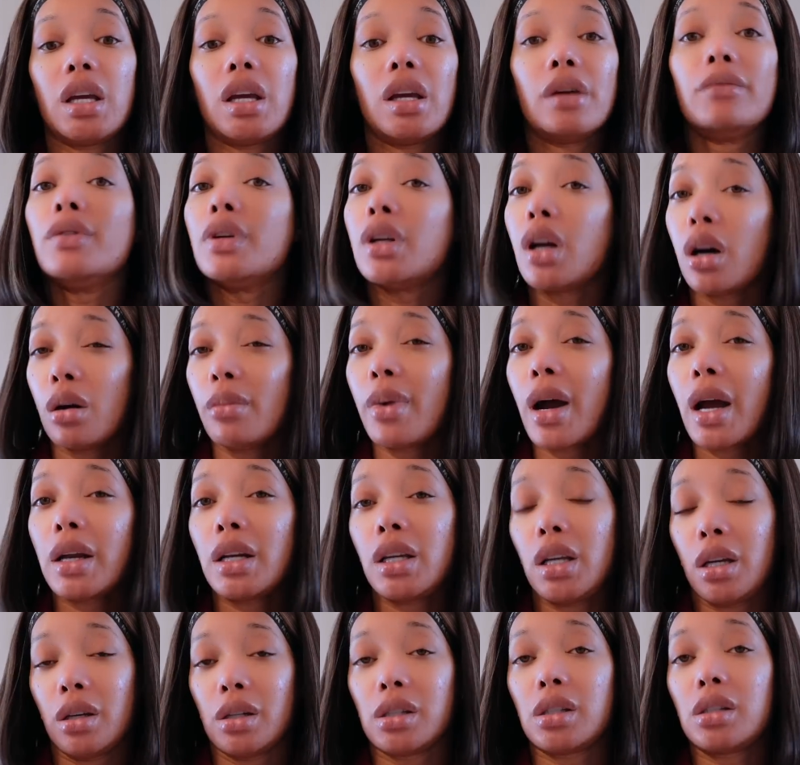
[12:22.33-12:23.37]
If
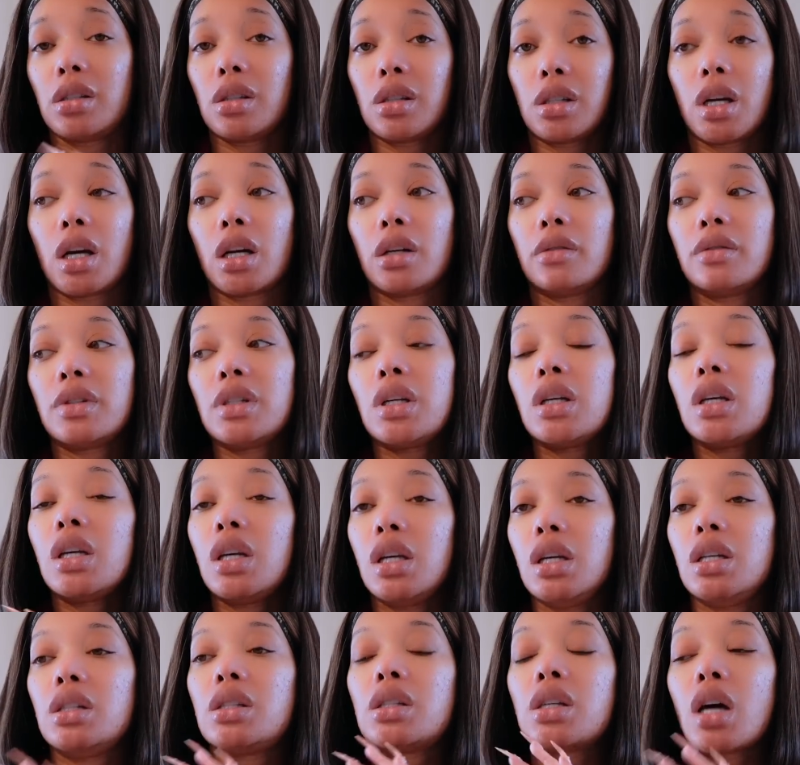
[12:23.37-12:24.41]
nobody else deserves it,
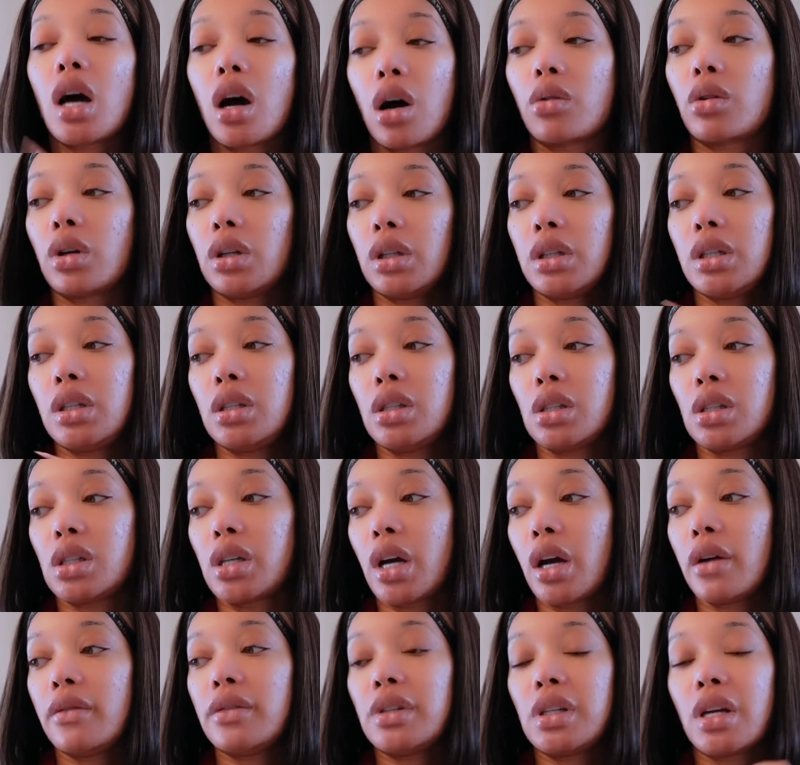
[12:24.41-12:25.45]
he totally
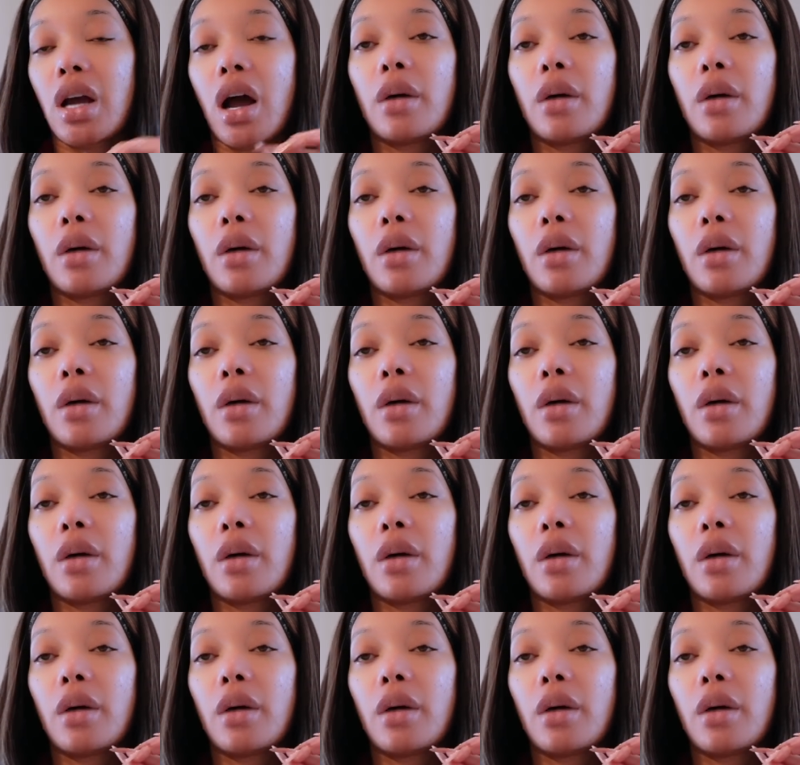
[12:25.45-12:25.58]
deserves it.